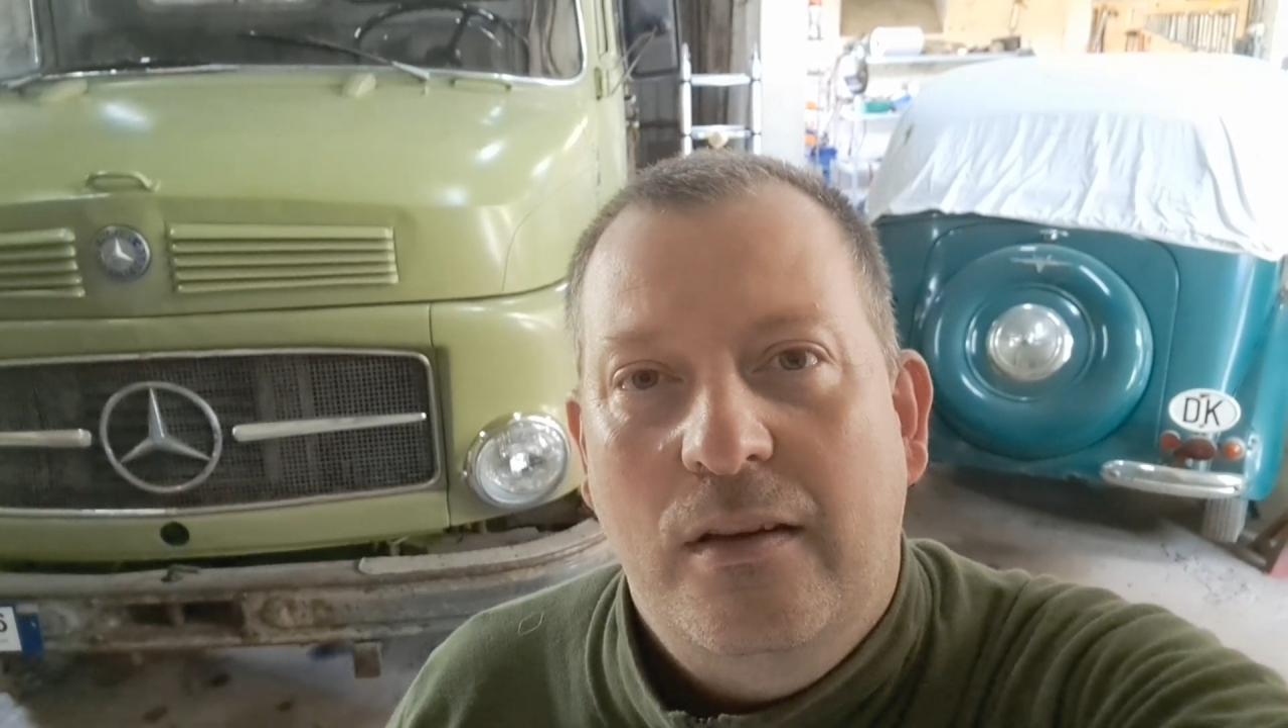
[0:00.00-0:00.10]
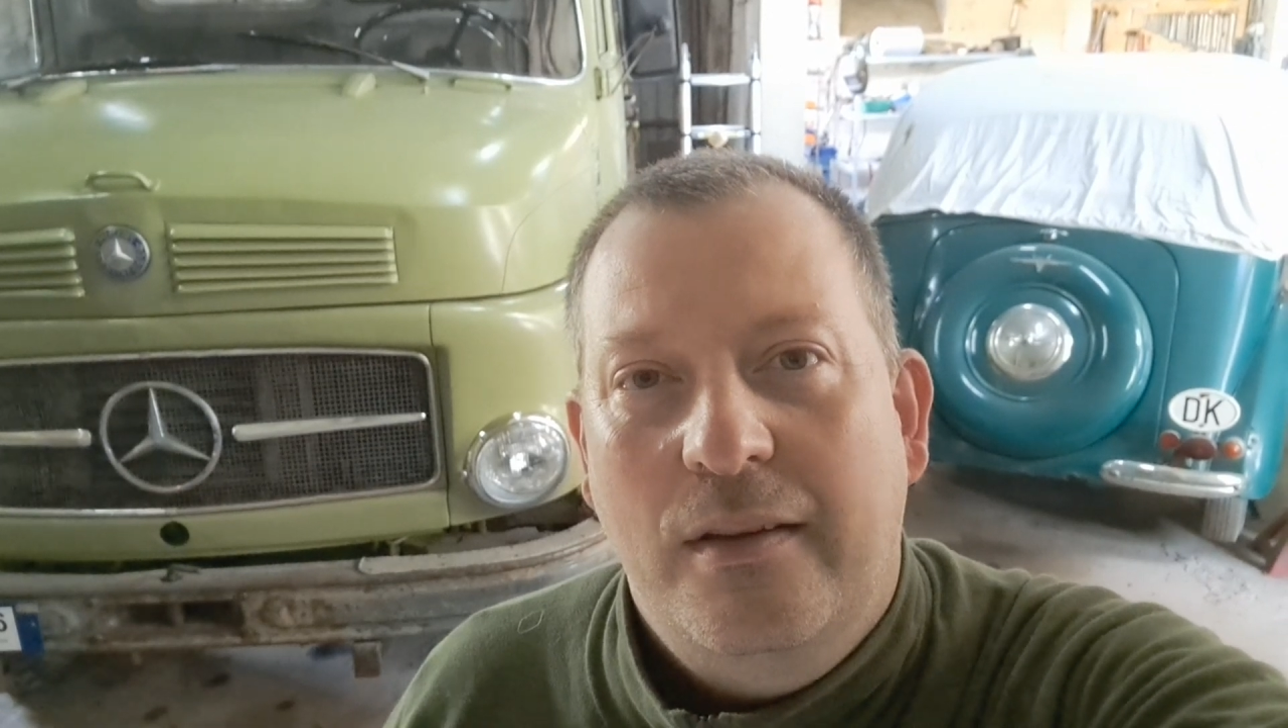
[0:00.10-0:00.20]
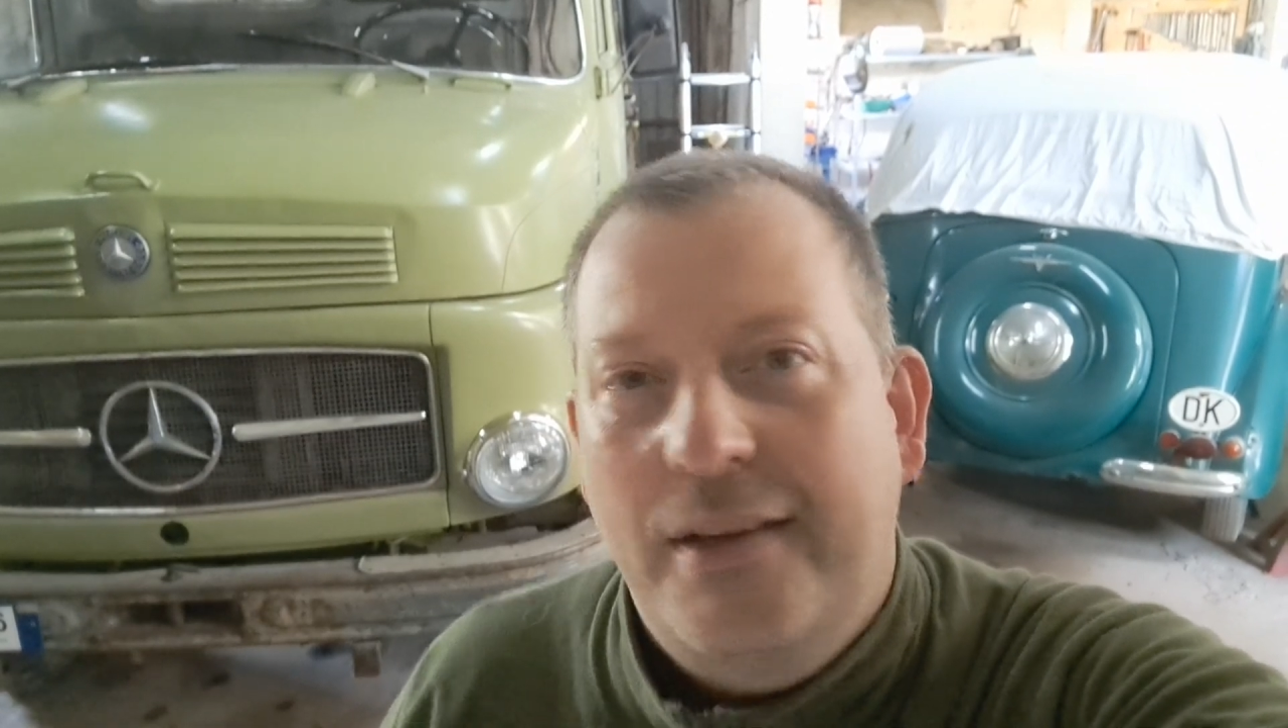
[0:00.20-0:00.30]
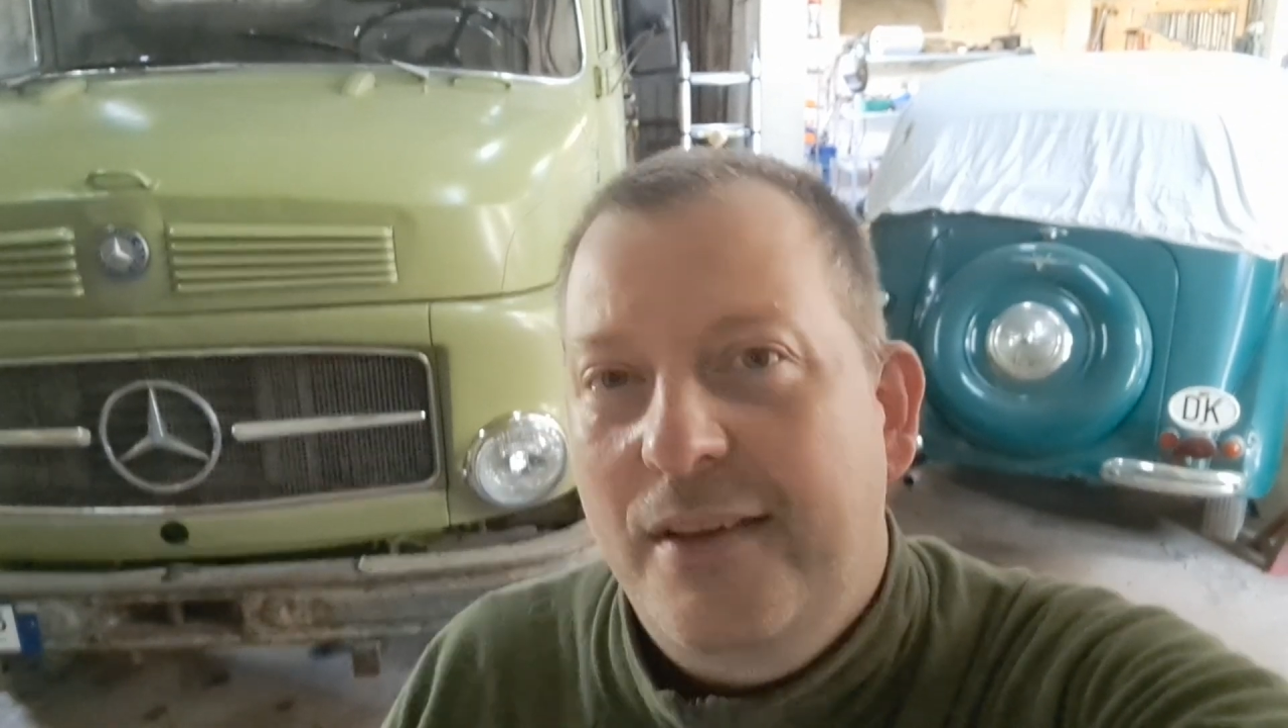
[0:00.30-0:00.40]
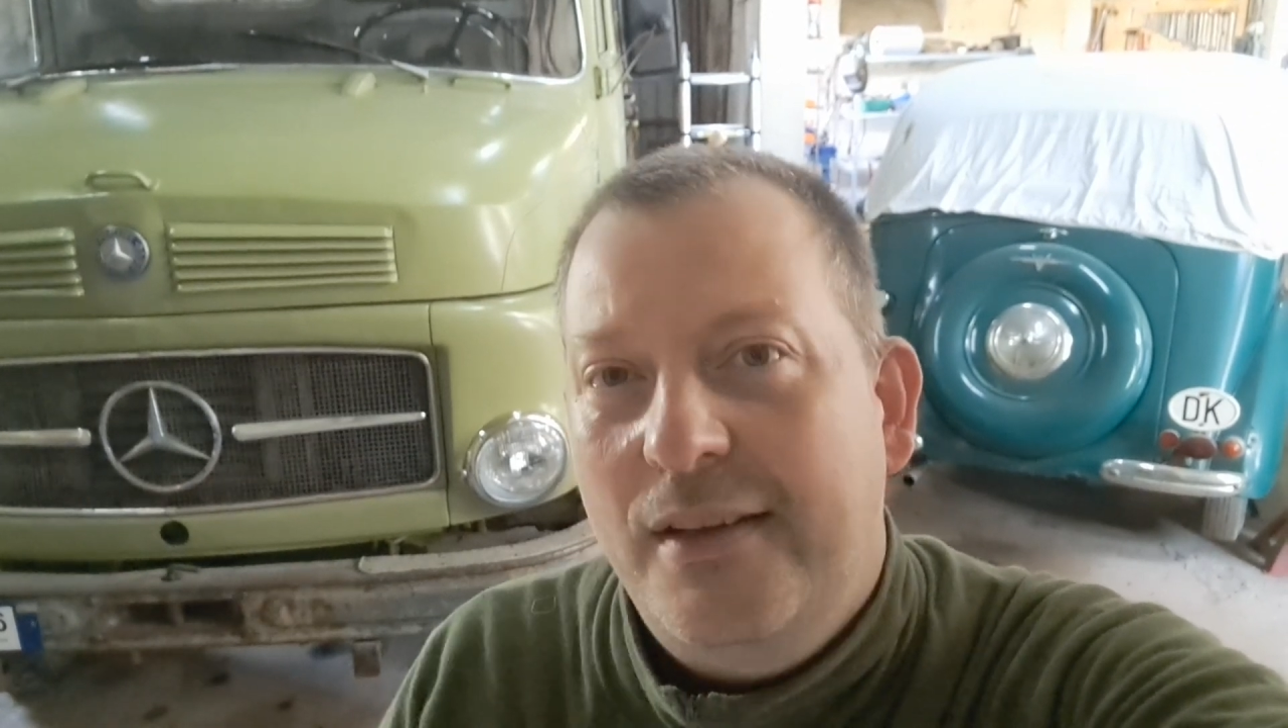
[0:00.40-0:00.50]

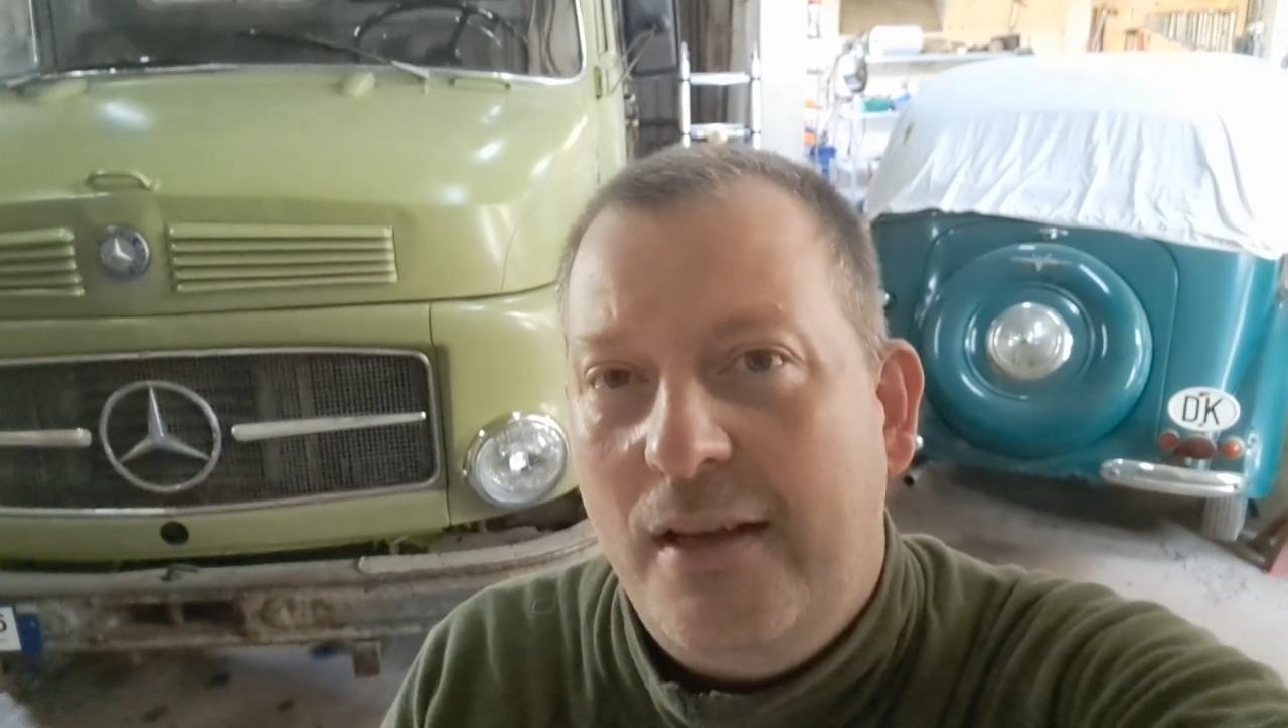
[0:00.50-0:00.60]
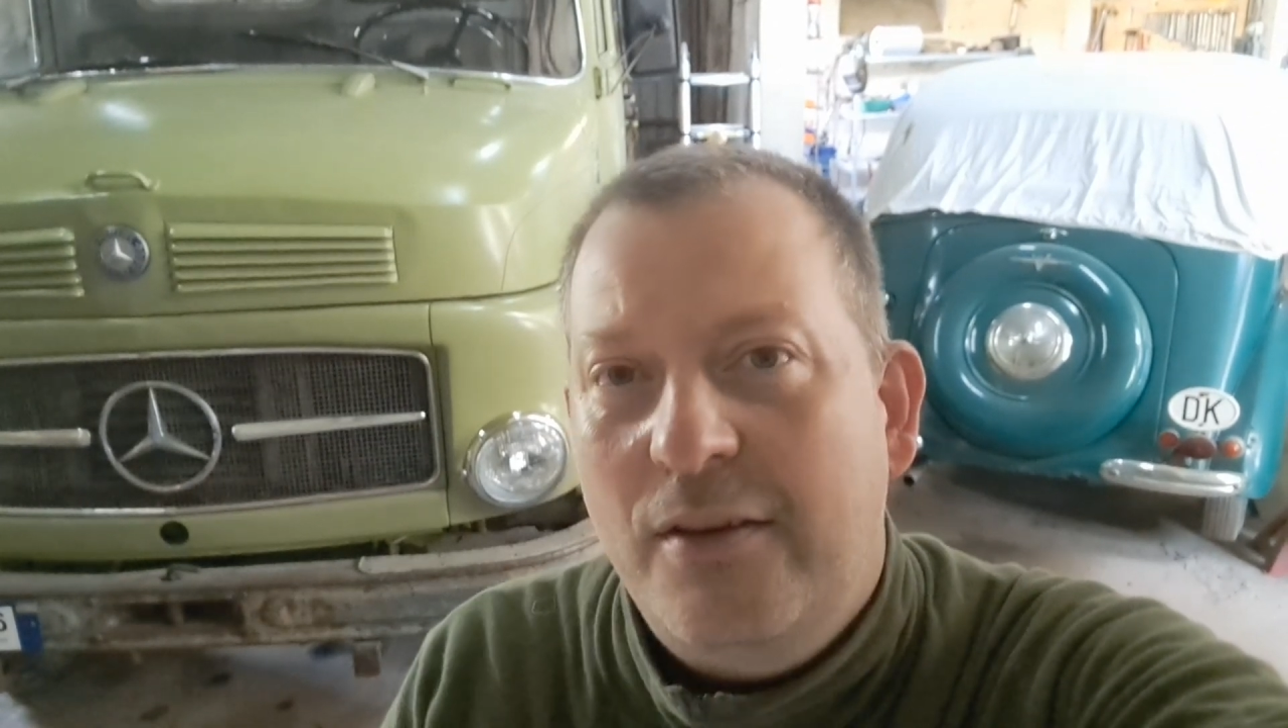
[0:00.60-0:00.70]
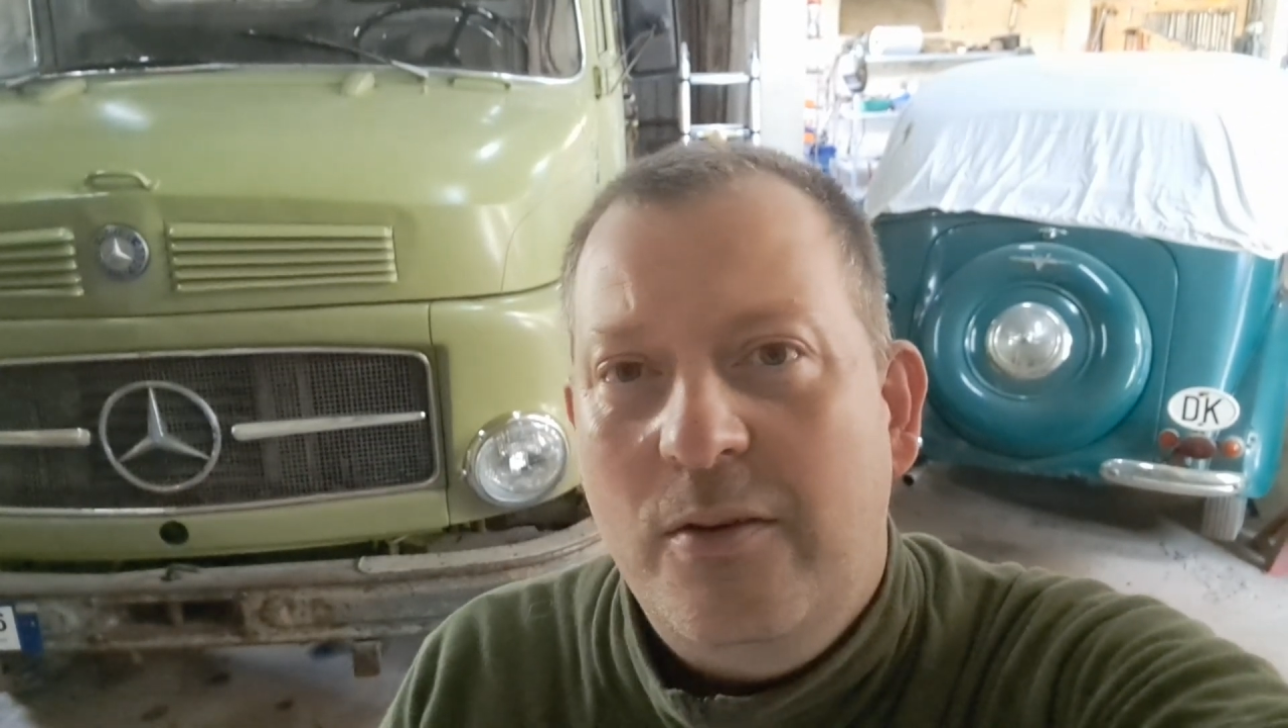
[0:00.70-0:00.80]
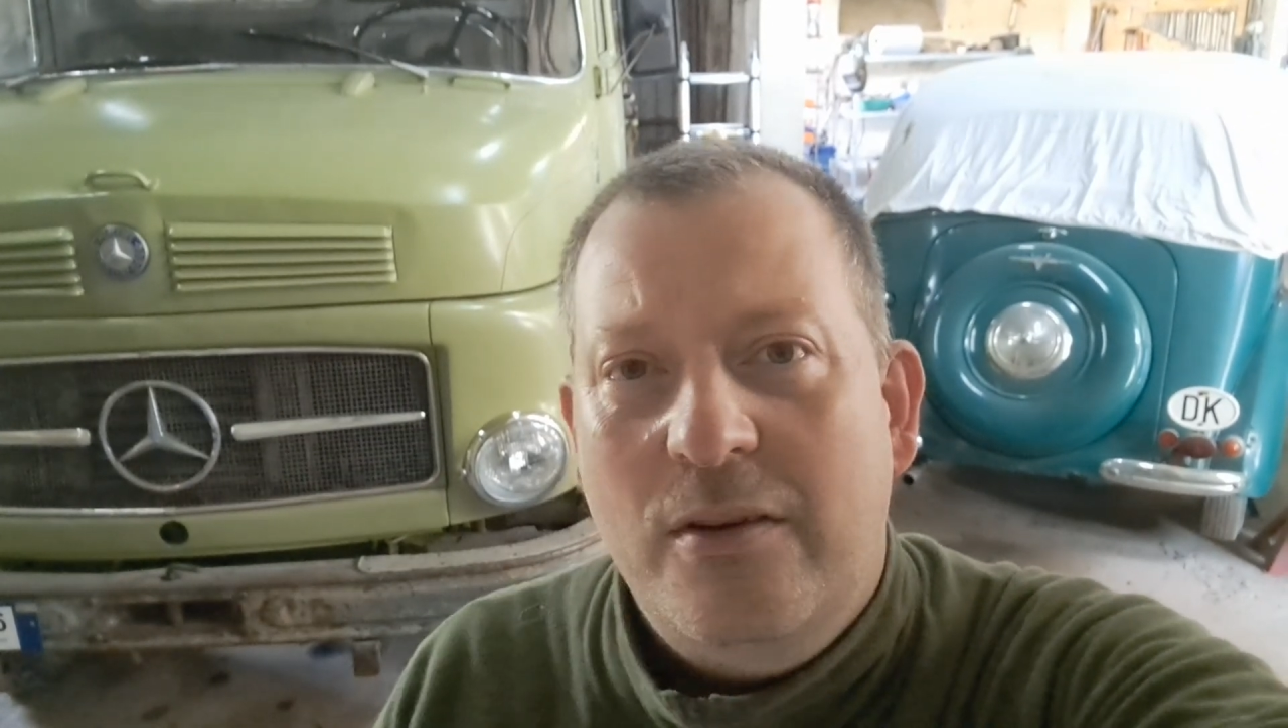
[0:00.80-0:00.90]
Now, I know